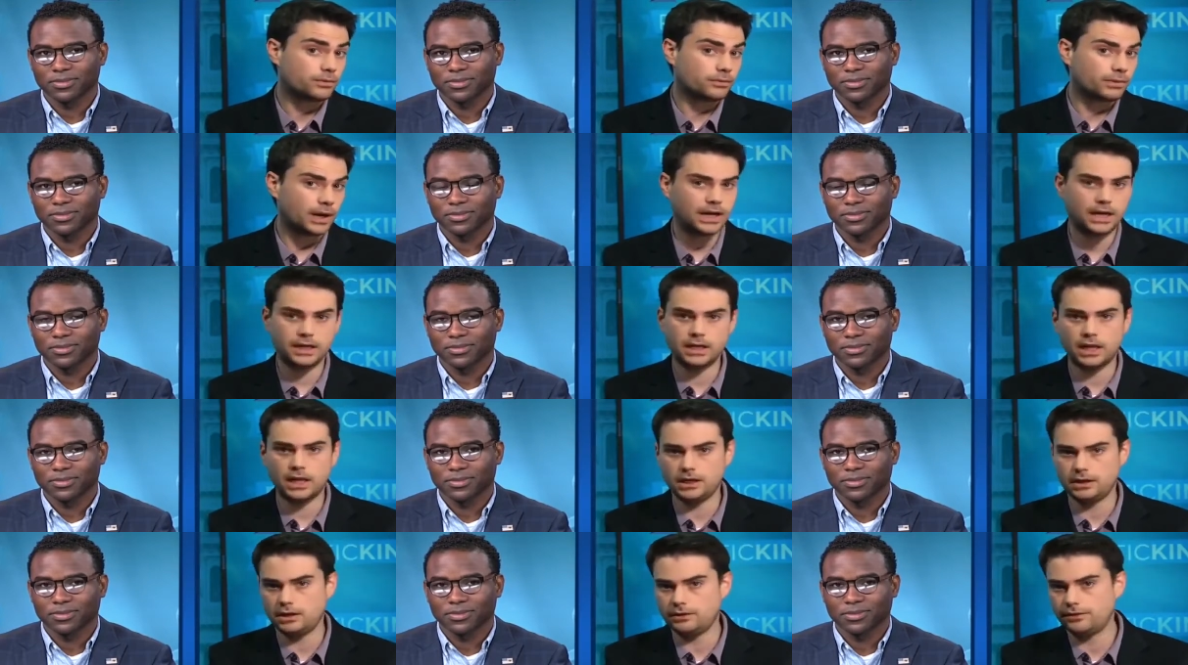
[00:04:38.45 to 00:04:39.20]
Speaker 1: right? And,
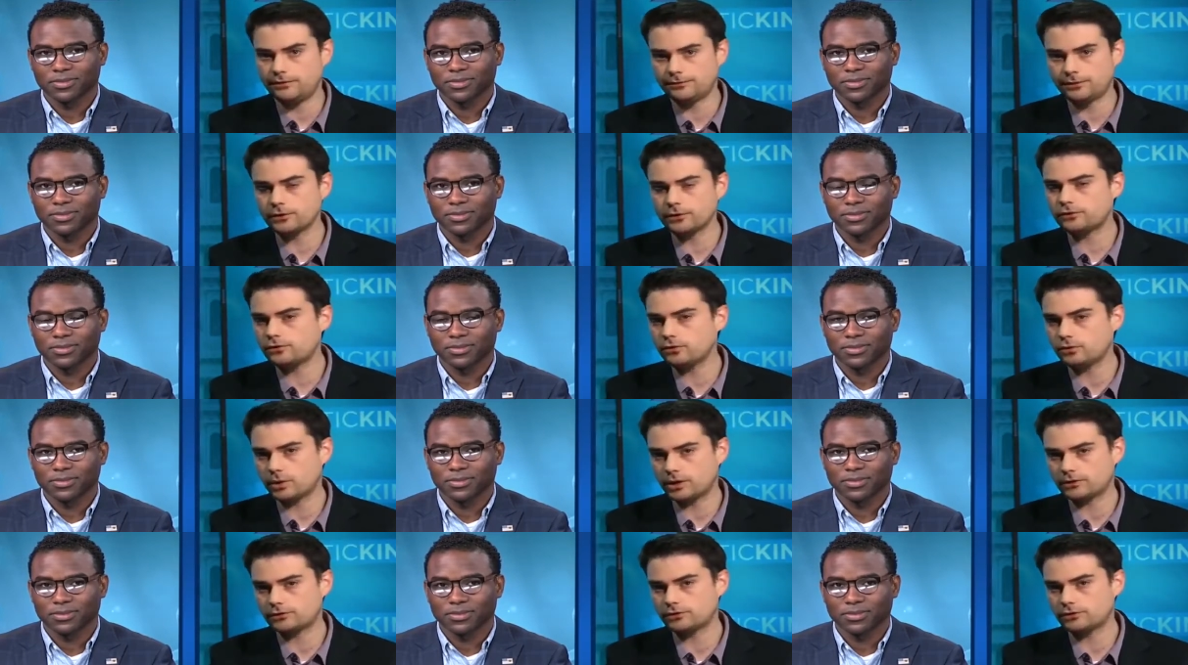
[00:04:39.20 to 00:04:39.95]
and, the first two
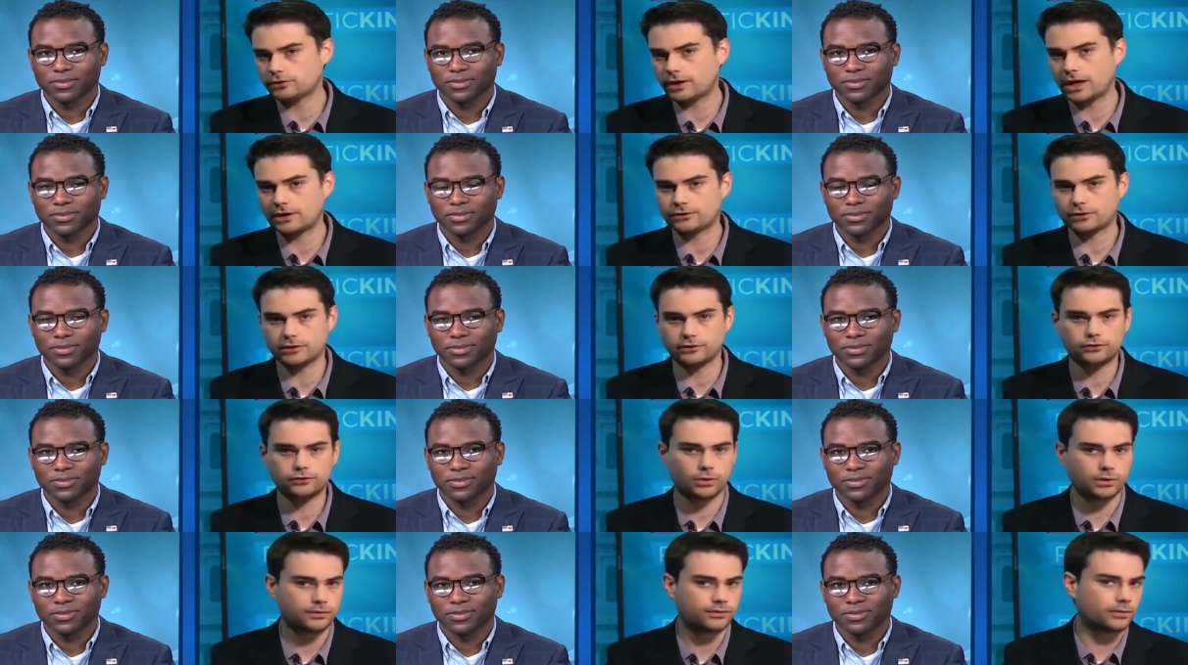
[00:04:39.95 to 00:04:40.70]
questions are actually
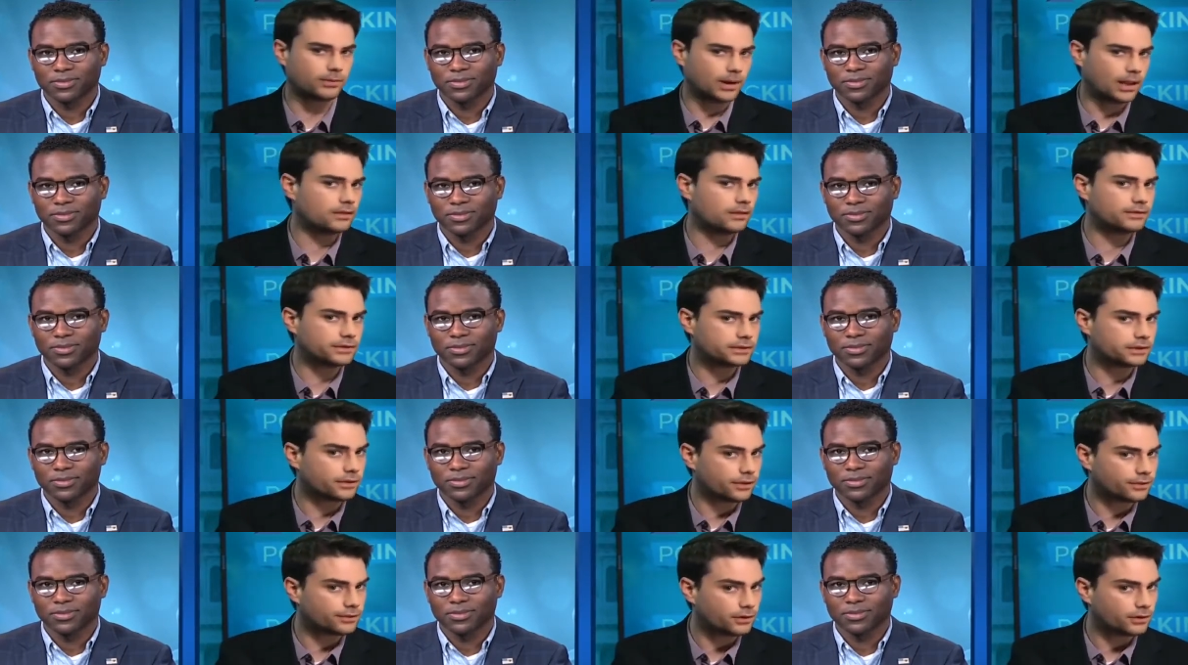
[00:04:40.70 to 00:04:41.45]
sort of irrelevant
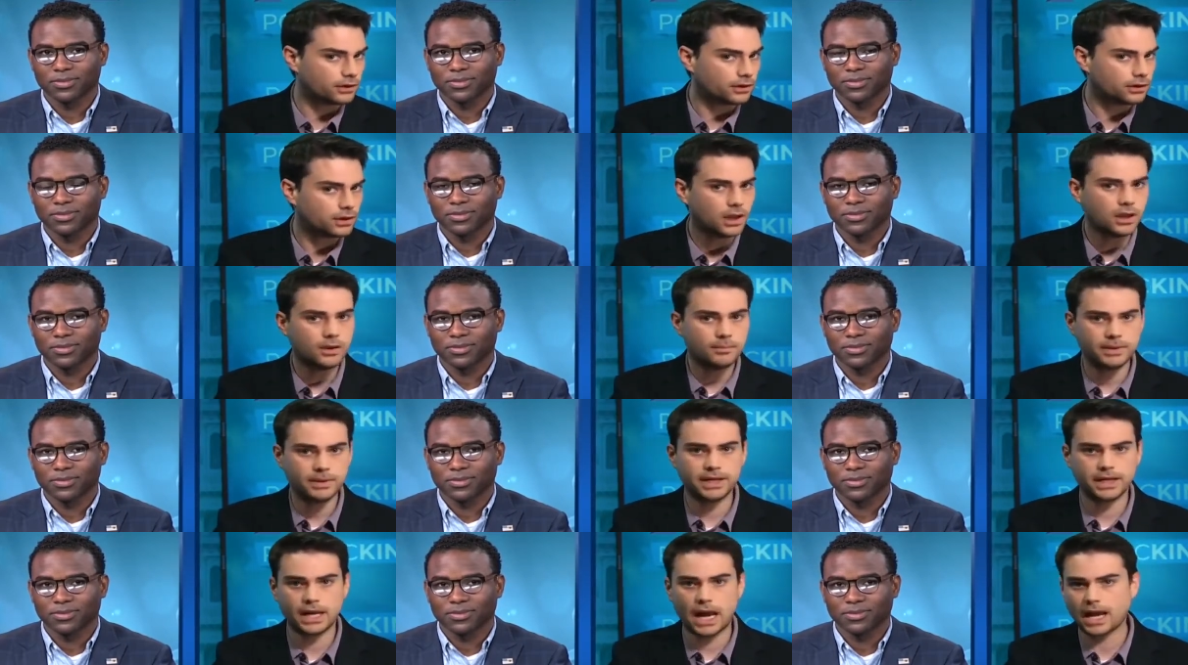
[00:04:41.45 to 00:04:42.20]
to the third,
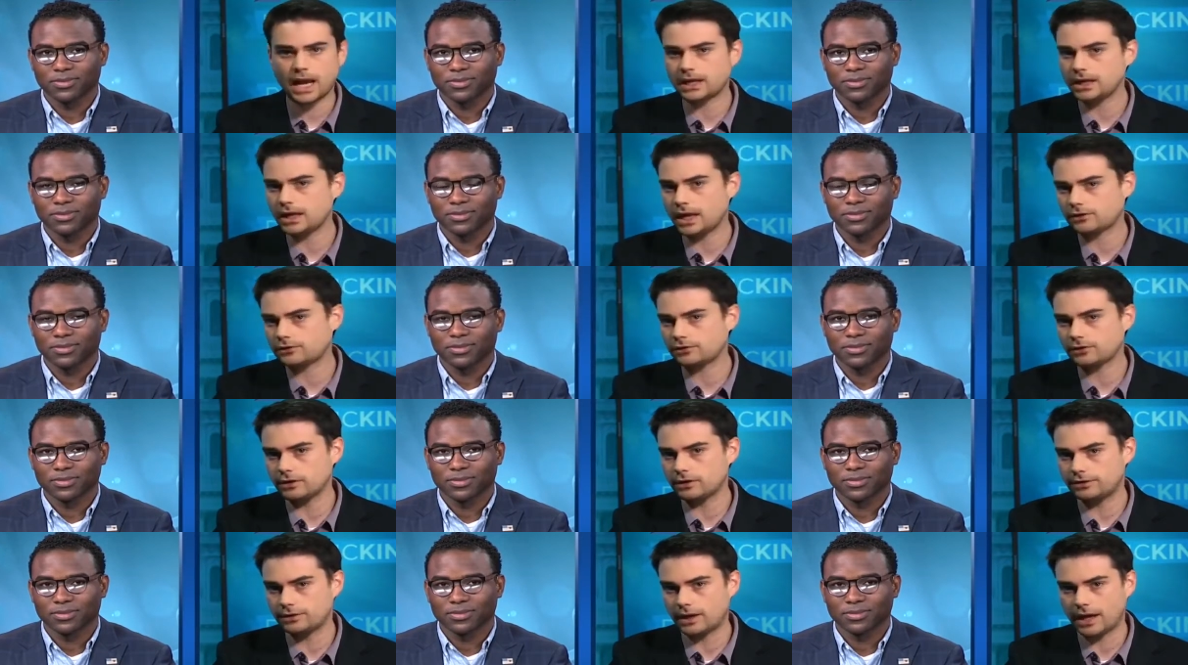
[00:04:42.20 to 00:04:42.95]
meaning I can
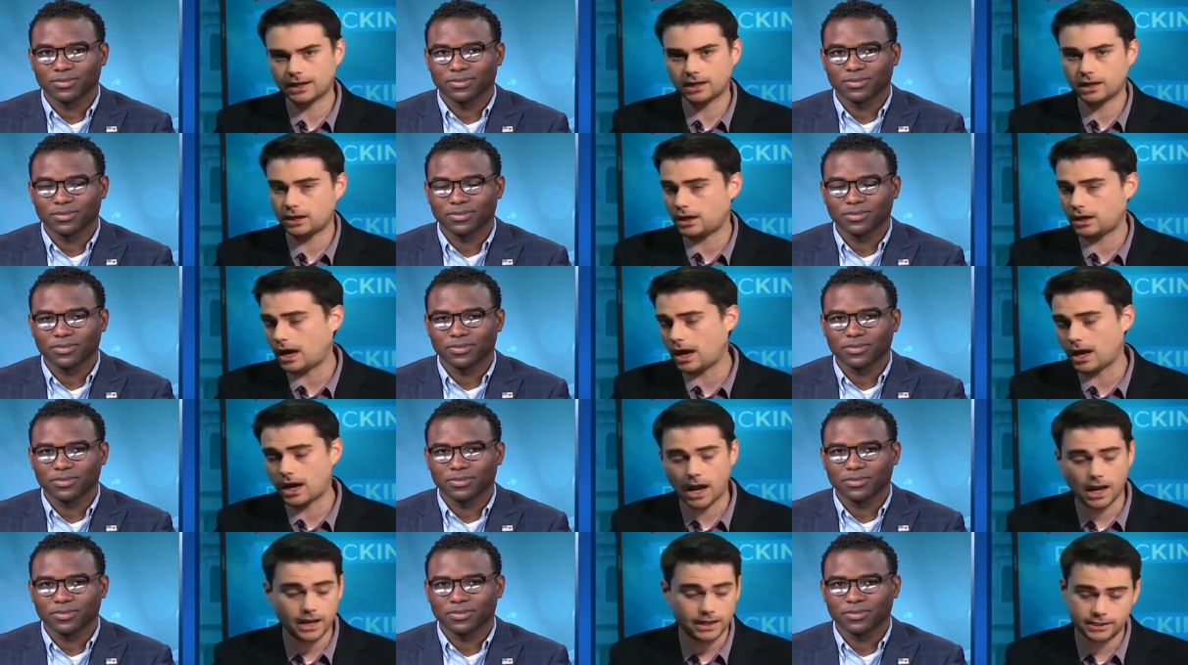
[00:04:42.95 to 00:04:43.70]
actually, I can,
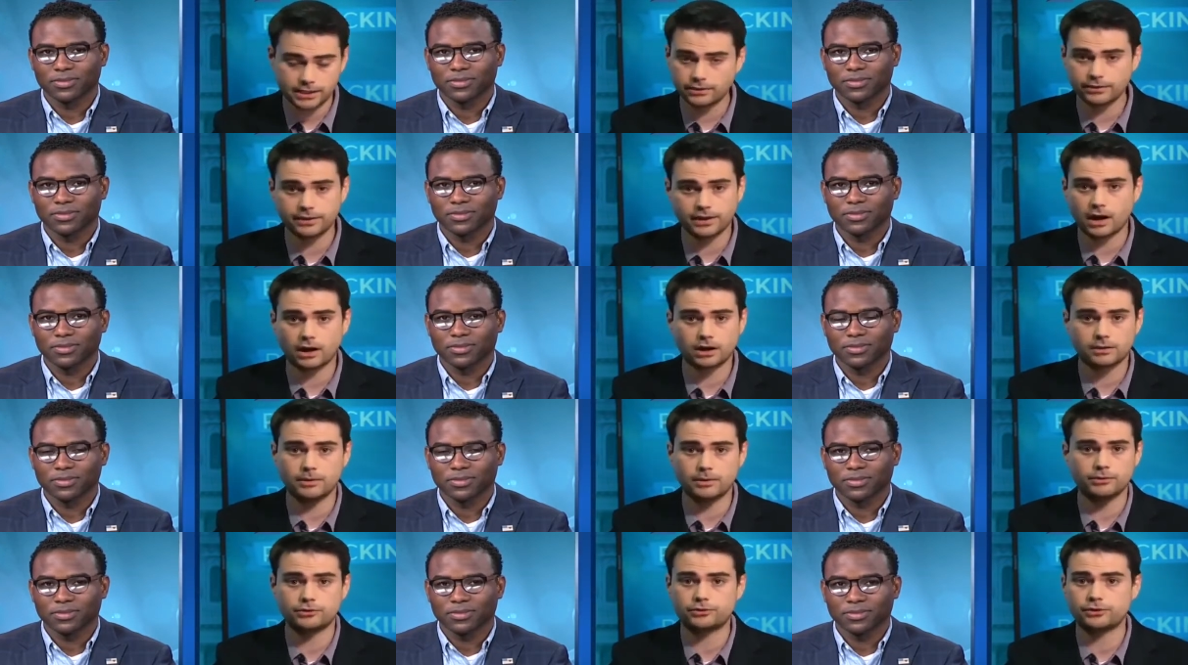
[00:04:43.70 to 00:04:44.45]
I, I, hear the
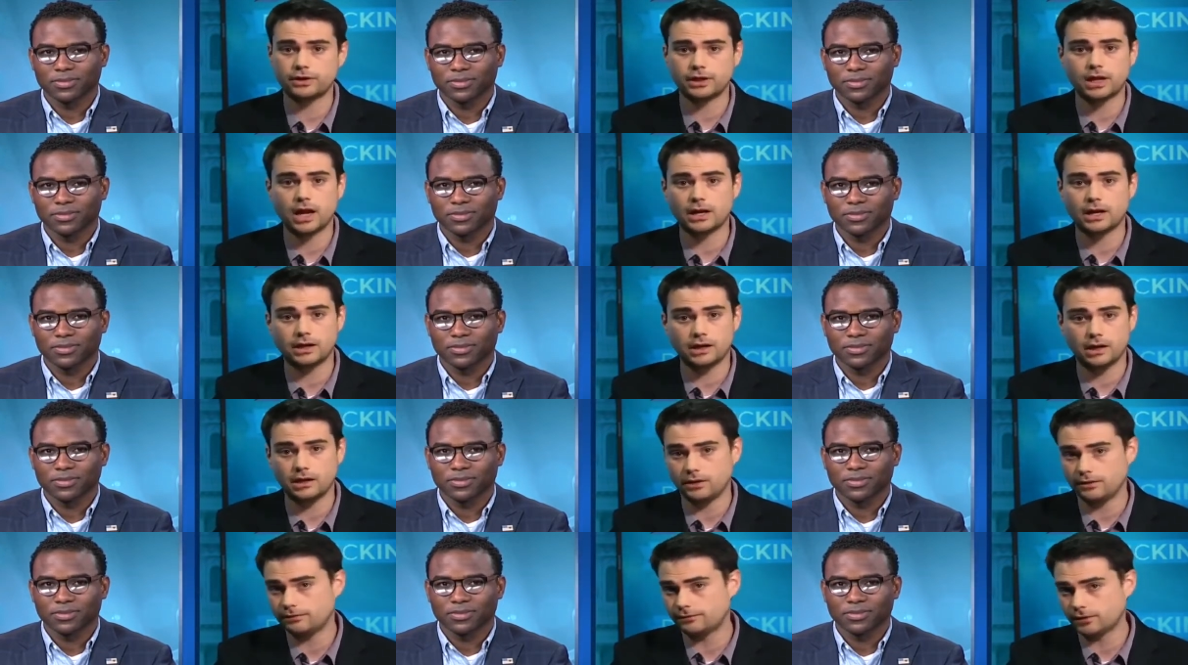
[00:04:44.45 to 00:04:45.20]
argument we shouldn't have gotten
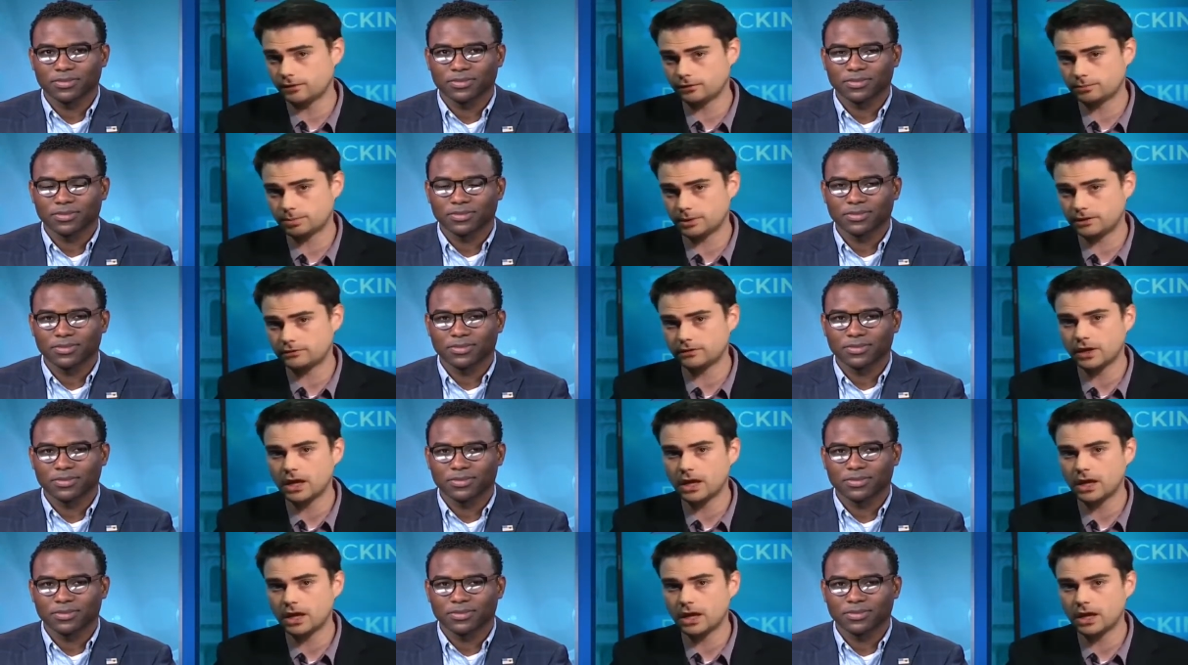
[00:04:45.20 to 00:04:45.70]
in in the first place.